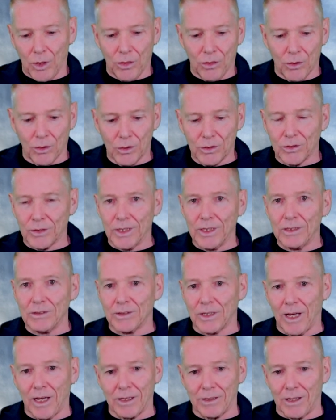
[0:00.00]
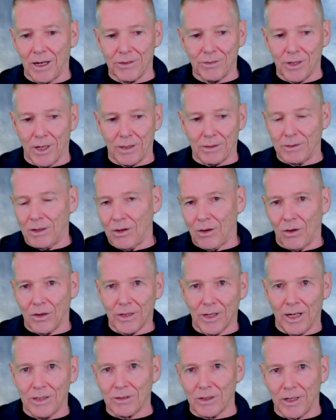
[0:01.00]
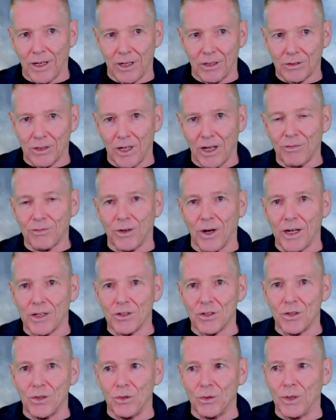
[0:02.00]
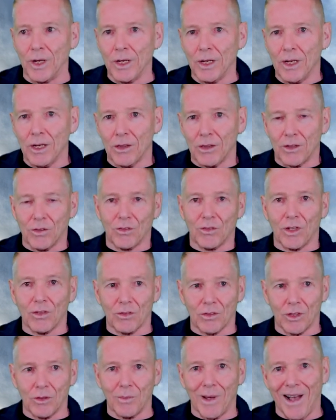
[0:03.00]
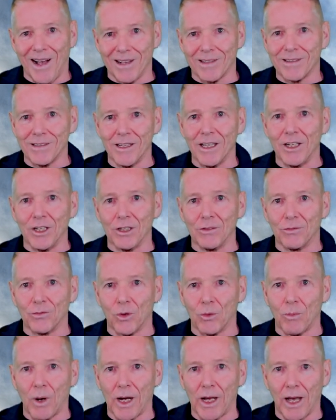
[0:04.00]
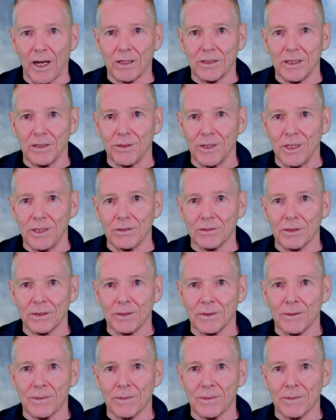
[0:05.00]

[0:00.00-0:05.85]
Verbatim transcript: with those things. And I've got all kinds of layers and I fine tune the system as needed for my activities.